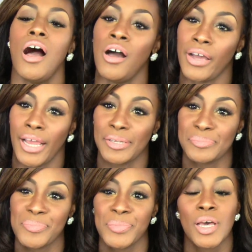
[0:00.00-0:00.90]
Okay.
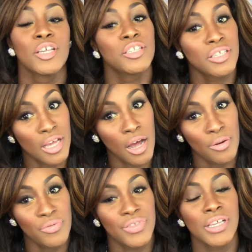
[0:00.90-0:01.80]

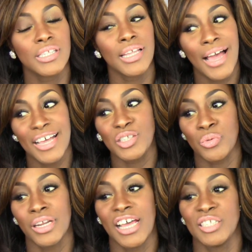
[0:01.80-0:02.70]
So, this last
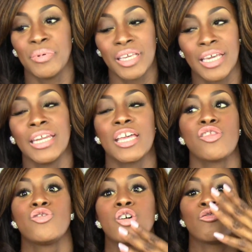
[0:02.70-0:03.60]
one has been
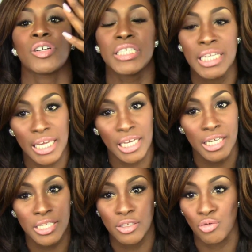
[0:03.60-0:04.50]
getting the
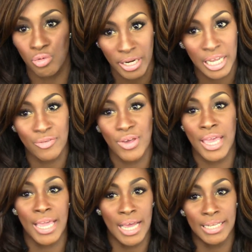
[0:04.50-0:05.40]
ridiculous rave.
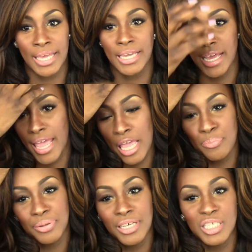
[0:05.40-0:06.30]
It got like an A++++,